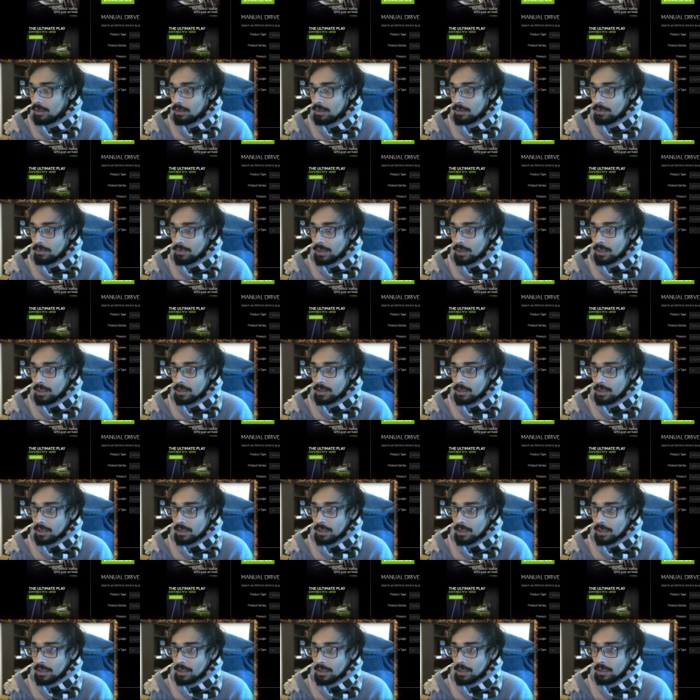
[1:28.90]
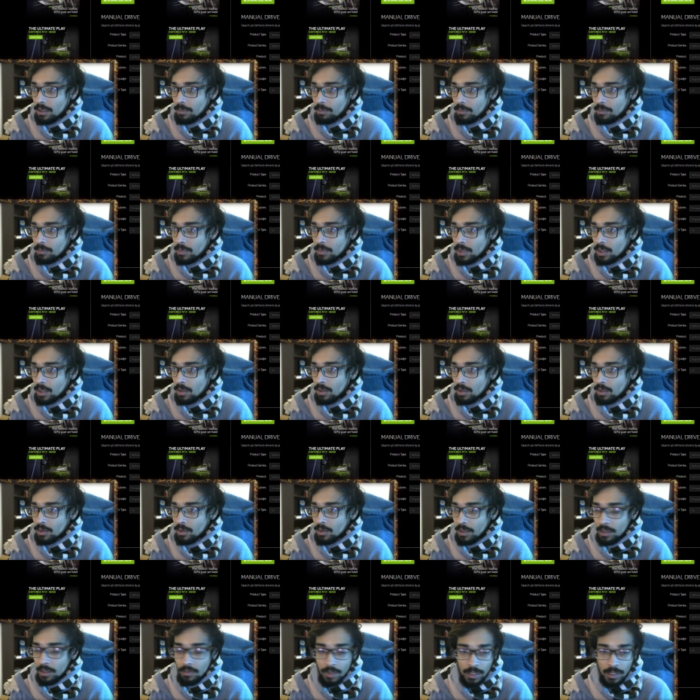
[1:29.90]
first um, go to
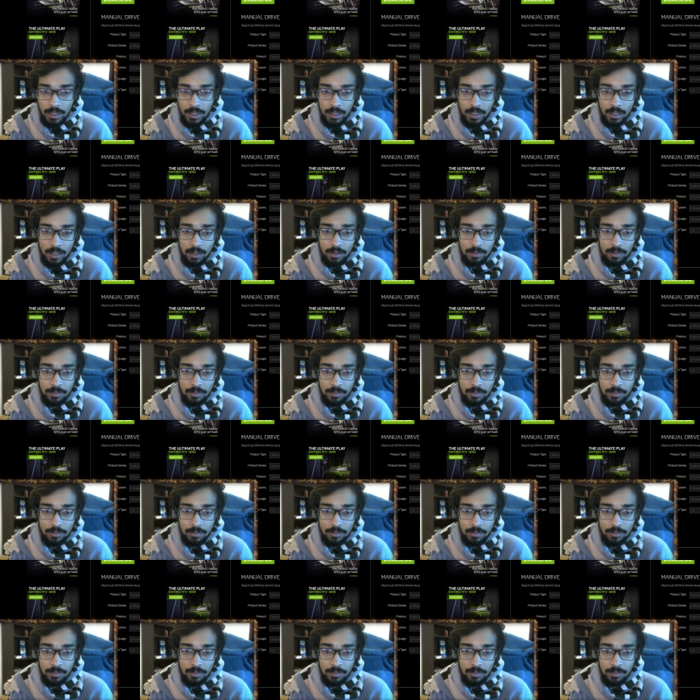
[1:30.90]
nvidia